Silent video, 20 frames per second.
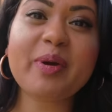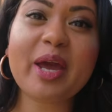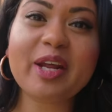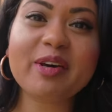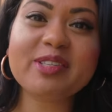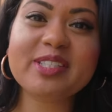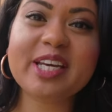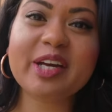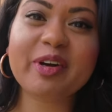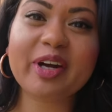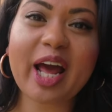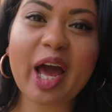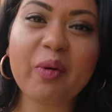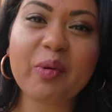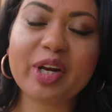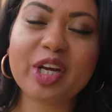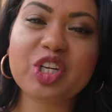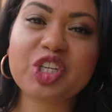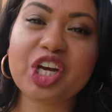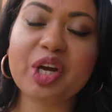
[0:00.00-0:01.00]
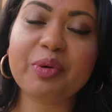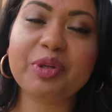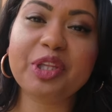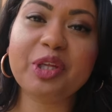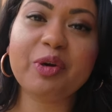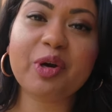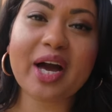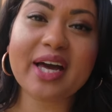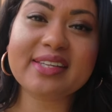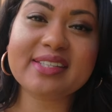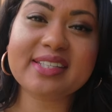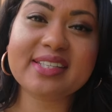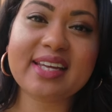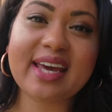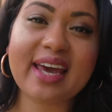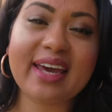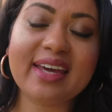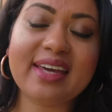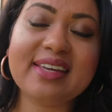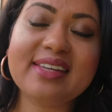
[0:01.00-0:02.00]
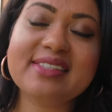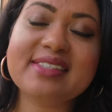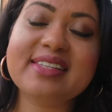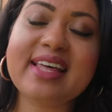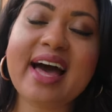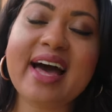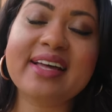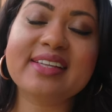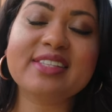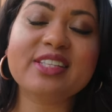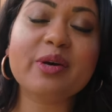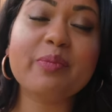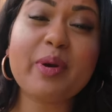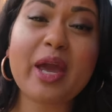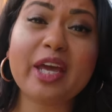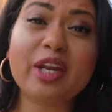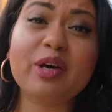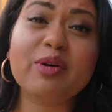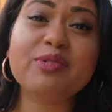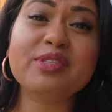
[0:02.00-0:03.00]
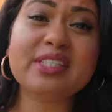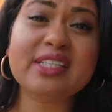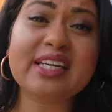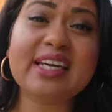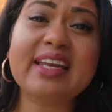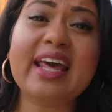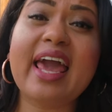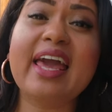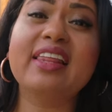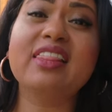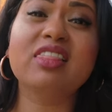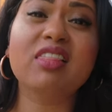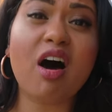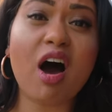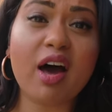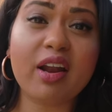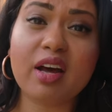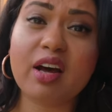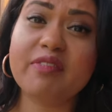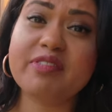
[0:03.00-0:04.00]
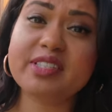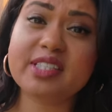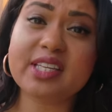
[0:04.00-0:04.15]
tomato secret I want to share with you guys today is that tomatoes need a lot of